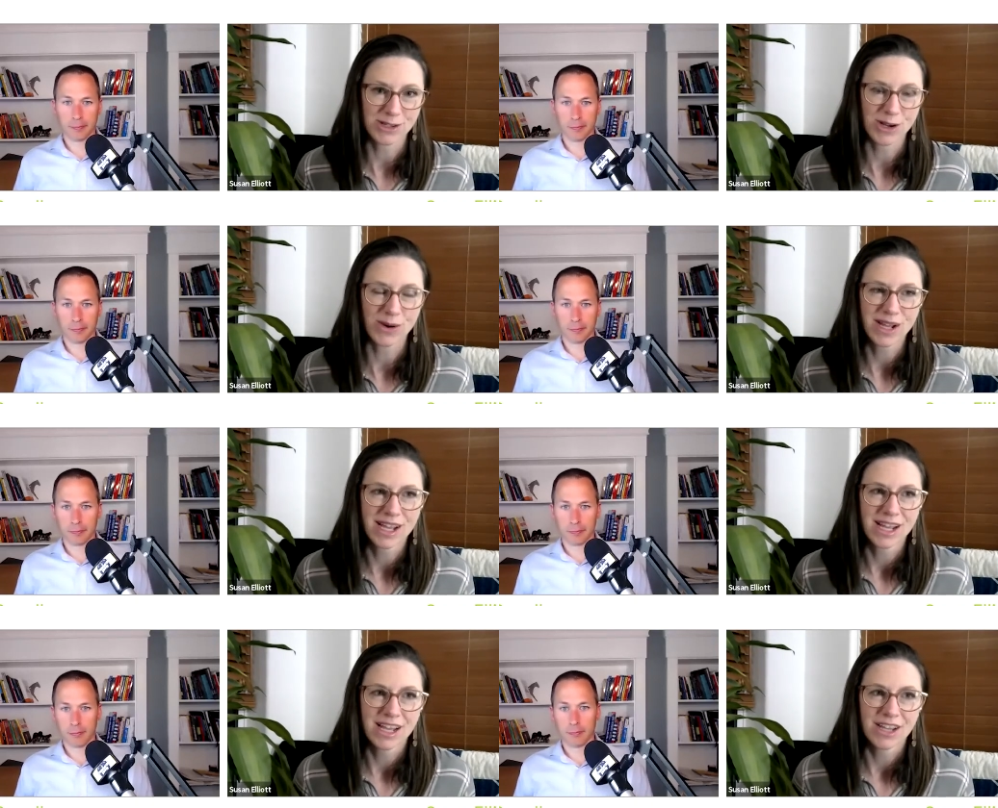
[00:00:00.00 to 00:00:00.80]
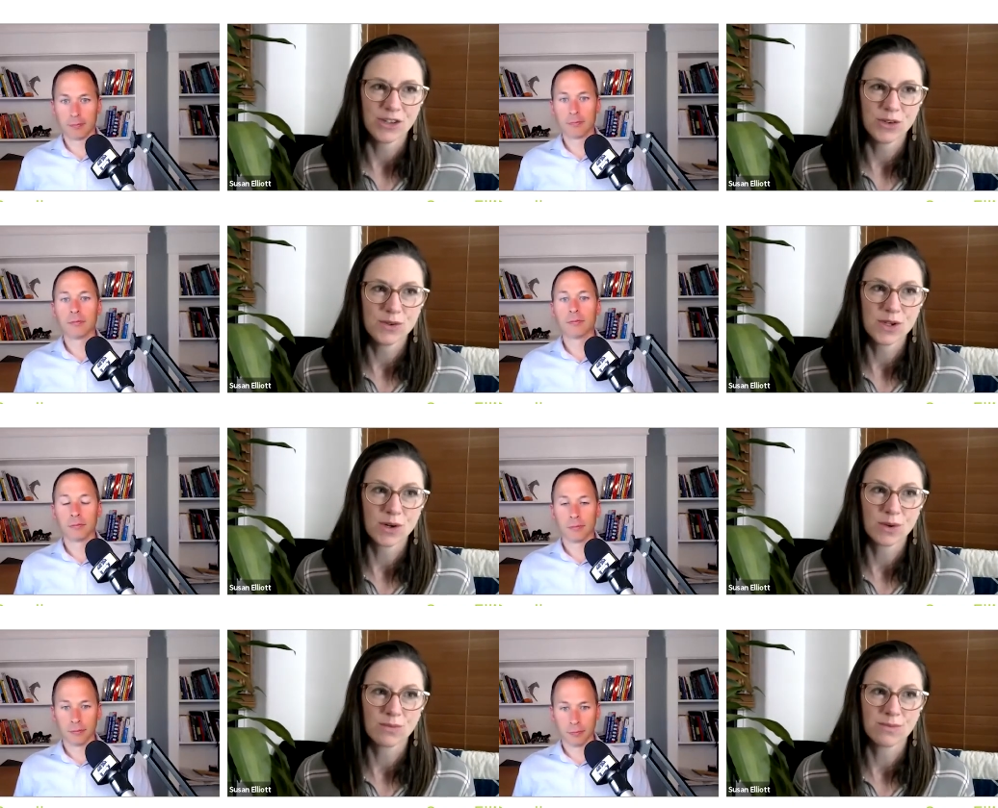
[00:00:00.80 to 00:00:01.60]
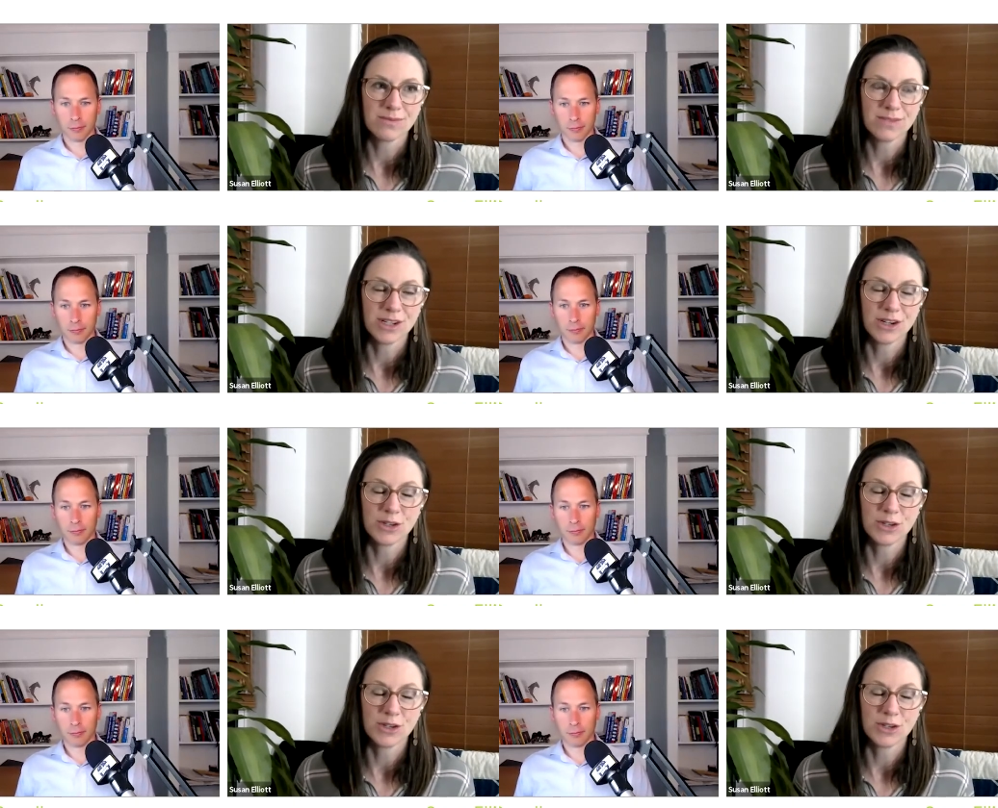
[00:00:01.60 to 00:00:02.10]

Speaker 1: So you don't, you know,